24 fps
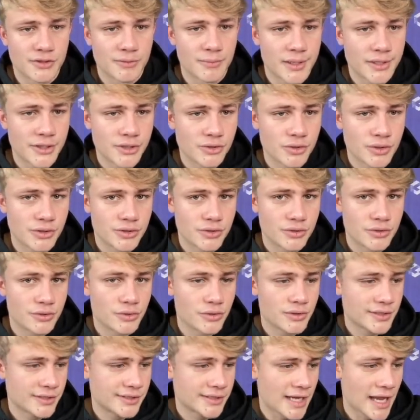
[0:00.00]
So make sure to
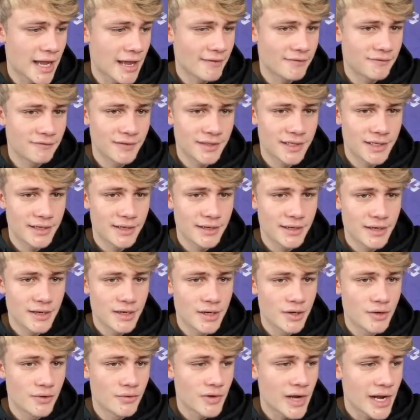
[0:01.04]
do this carefully,
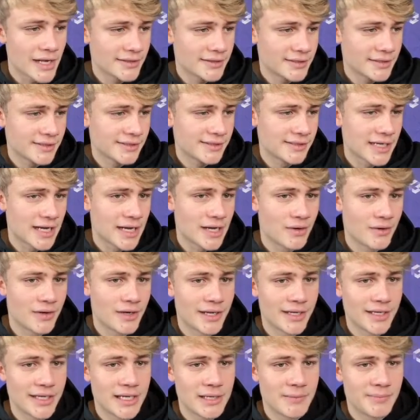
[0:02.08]
write this down,
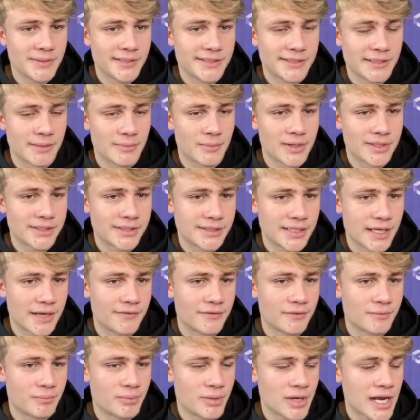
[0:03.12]
and keep it somewhere
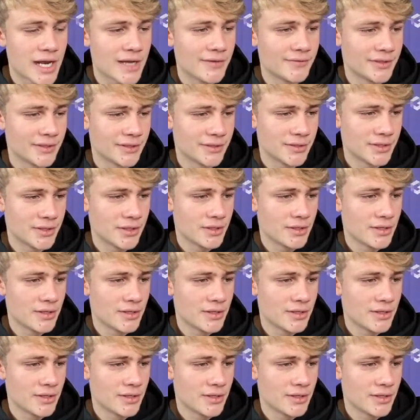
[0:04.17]
safe and private.